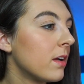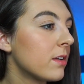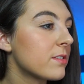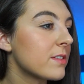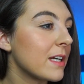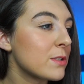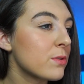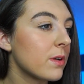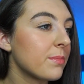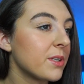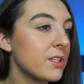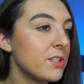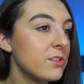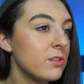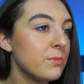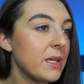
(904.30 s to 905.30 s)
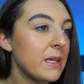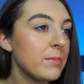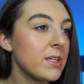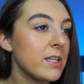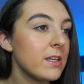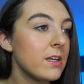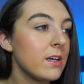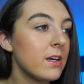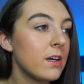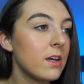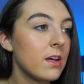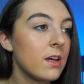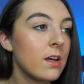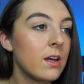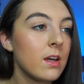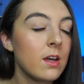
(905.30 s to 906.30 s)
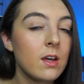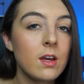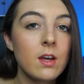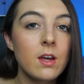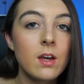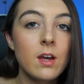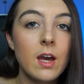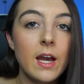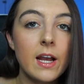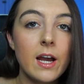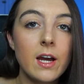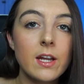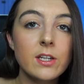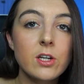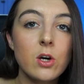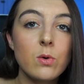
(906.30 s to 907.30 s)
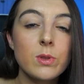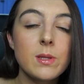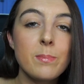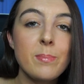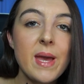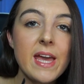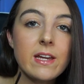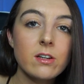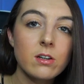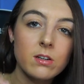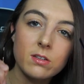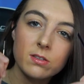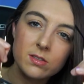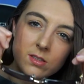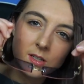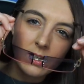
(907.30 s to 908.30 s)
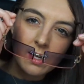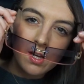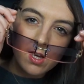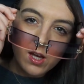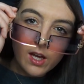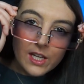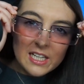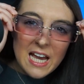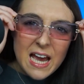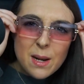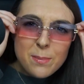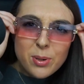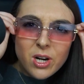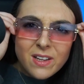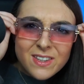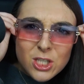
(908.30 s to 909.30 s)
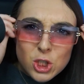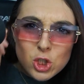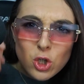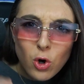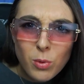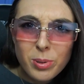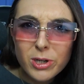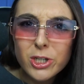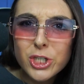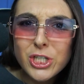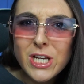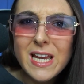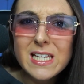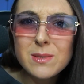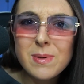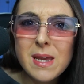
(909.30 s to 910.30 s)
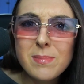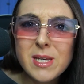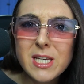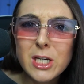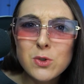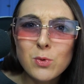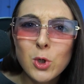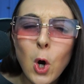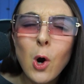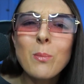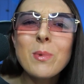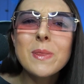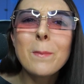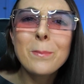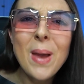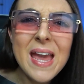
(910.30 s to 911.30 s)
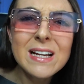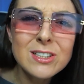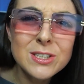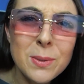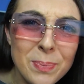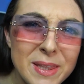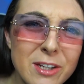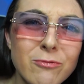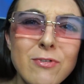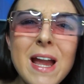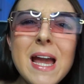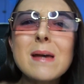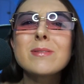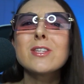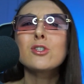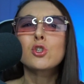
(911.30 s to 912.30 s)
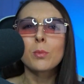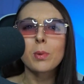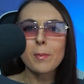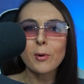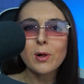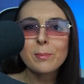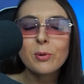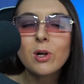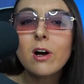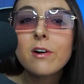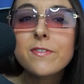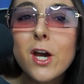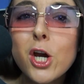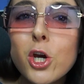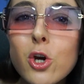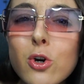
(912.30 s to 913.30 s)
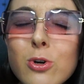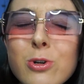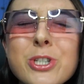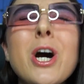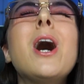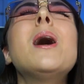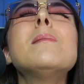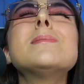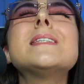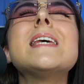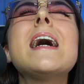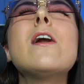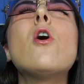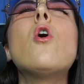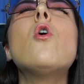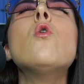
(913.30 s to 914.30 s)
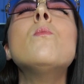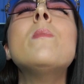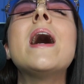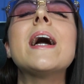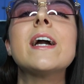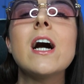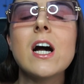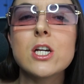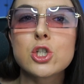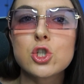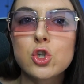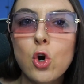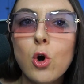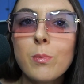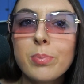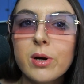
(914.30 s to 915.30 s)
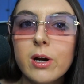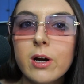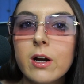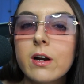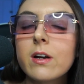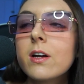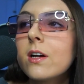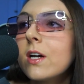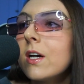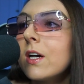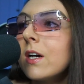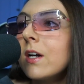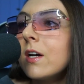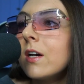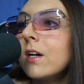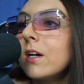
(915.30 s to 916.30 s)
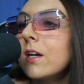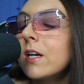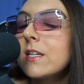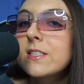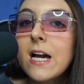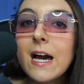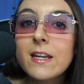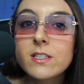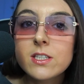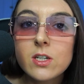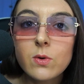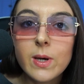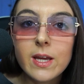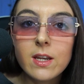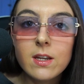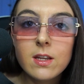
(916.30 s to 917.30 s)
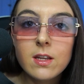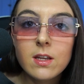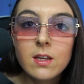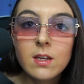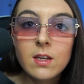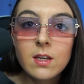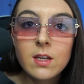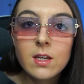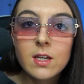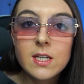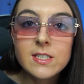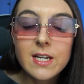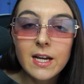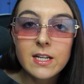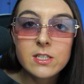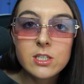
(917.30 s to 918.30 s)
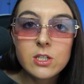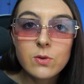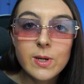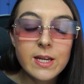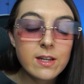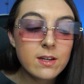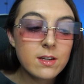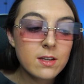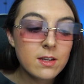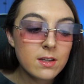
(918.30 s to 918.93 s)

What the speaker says: So that's what I'm going to do, baby. I got to go with the Bengals. Got to put on the Joe Burr shades, baby, because we're going with the Bengals to beat the Rams in the Super Bowl and pull off that huge upset. Oh my gosh, Joe Burr. He's got to do it. He's got to do it.